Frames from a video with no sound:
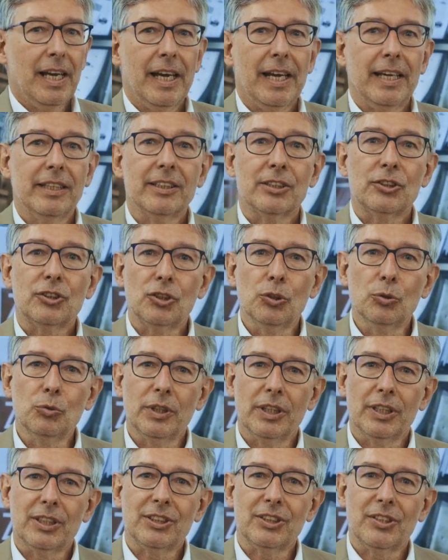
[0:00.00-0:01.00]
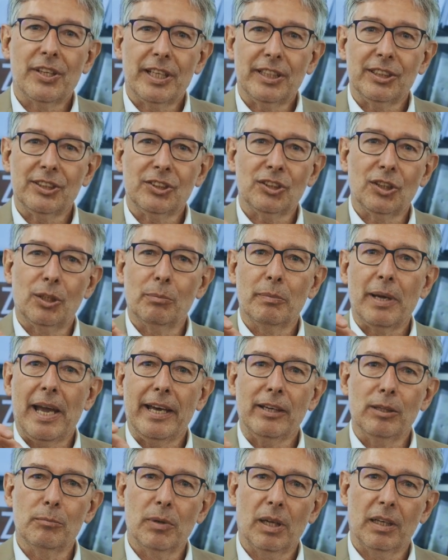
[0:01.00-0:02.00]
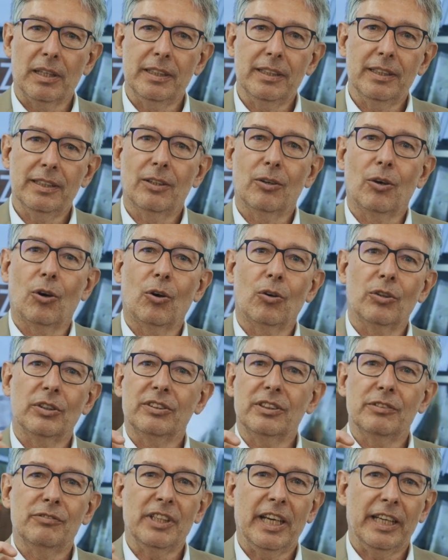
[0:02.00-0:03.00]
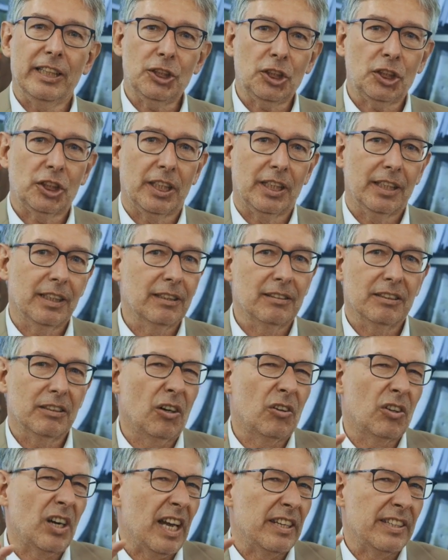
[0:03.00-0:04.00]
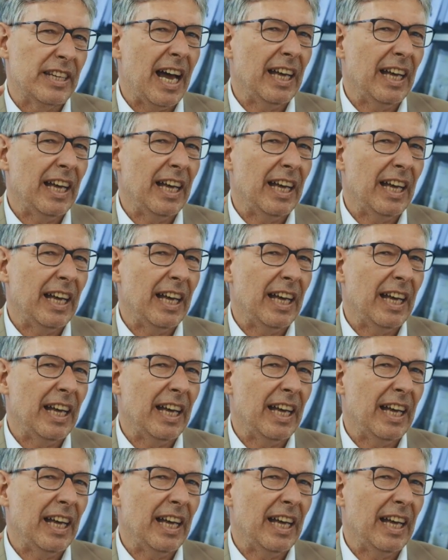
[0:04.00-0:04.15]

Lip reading: And as soon as there is some anomaly or deviation or an